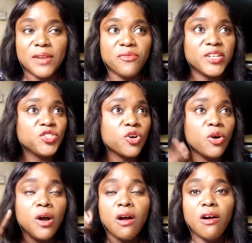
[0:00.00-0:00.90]
adventure
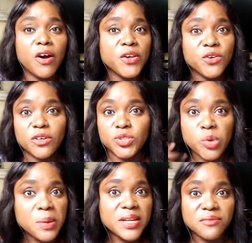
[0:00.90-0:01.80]
or in your
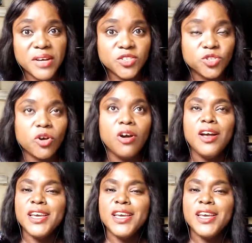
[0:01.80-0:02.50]
swimming adventure